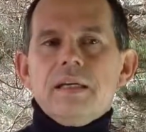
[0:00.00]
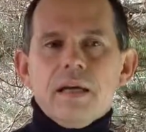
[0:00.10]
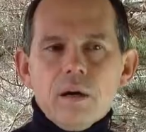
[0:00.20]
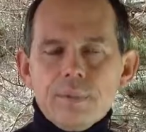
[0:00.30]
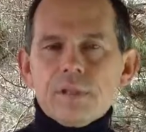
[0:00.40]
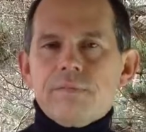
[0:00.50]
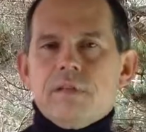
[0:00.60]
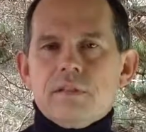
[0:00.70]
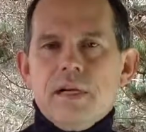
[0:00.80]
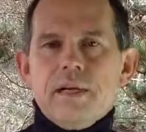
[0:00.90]
Help us
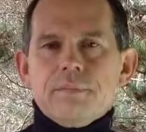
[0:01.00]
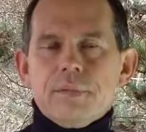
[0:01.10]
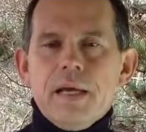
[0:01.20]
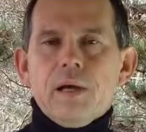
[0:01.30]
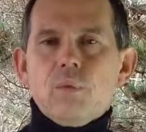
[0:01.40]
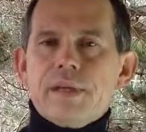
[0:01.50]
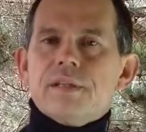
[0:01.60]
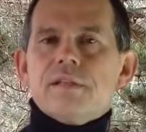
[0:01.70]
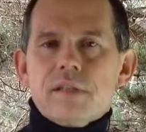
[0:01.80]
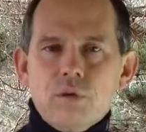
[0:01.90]
figure out how we
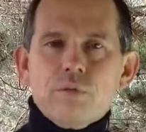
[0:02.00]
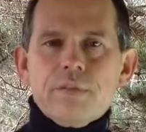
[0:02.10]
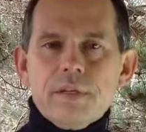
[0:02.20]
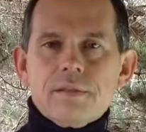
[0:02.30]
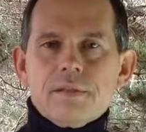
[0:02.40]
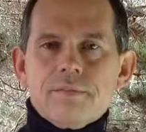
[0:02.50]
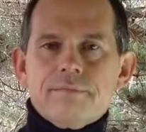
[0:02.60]
can solve this.